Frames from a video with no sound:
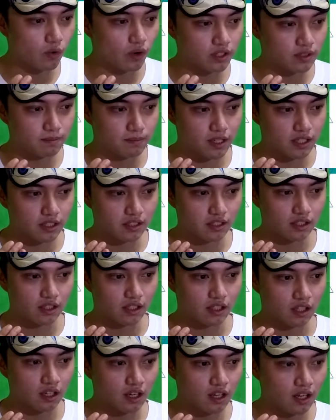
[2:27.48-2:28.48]
DYNAQUEST
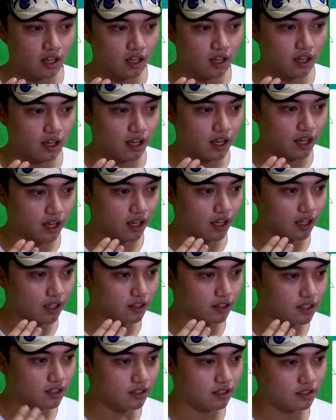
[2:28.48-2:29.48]
PC,
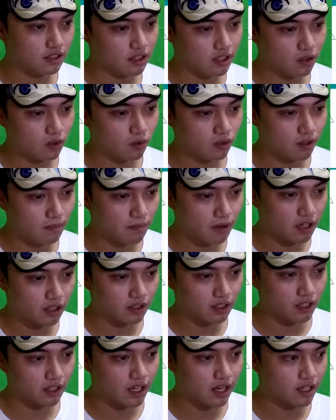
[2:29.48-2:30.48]
and this is the only
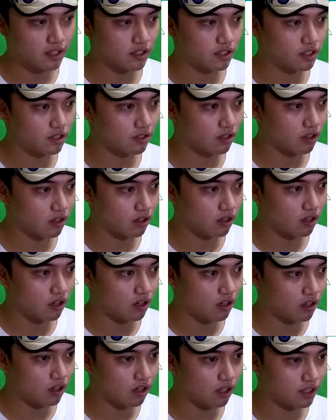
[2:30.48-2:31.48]
part that I
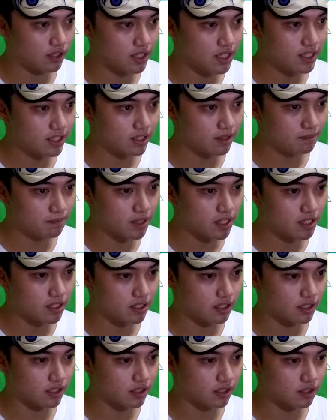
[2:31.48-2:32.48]
saw on
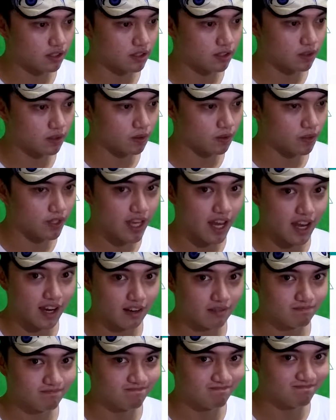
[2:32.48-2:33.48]
EASYPC. So
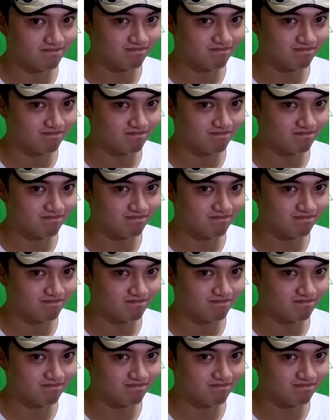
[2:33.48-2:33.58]
yeah.